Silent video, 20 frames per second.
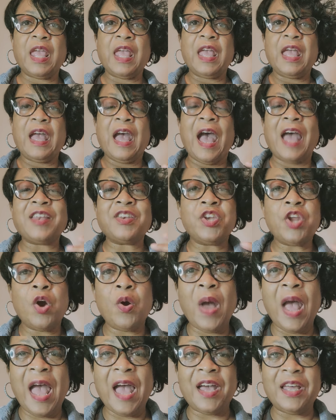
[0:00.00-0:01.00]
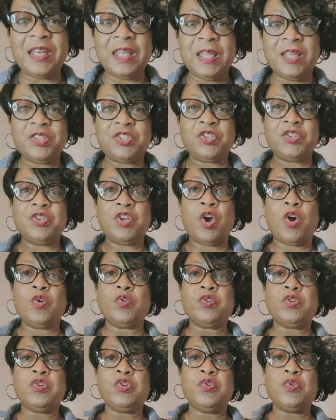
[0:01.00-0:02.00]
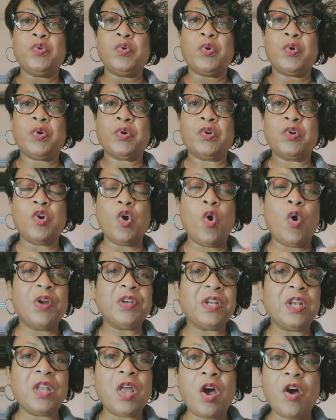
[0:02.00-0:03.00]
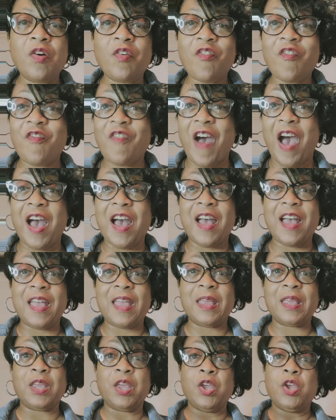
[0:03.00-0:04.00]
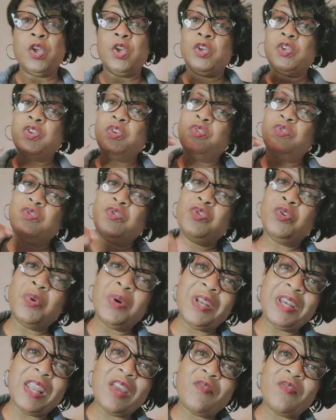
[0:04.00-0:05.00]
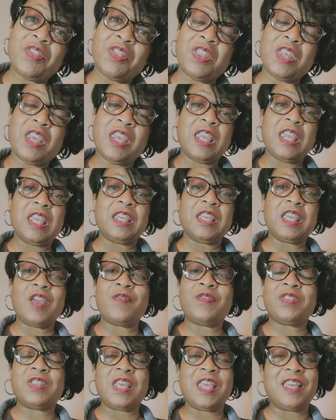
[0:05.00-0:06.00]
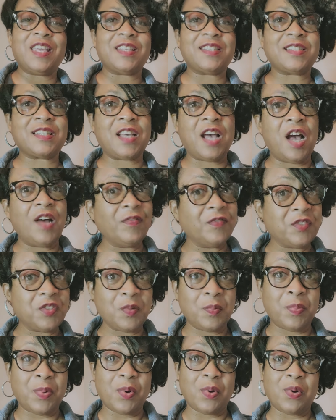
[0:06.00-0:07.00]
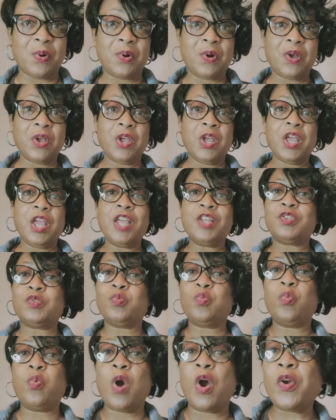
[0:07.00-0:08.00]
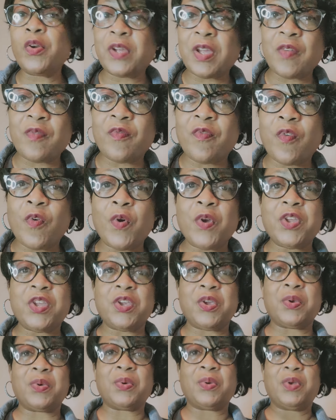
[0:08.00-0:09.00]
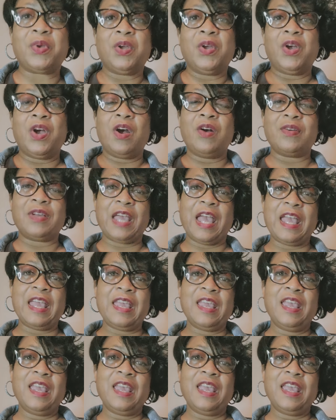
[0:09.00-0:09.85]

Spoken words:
I know how it is. You're going along fine, you're doing everything is comfortable, it's working for you, okay?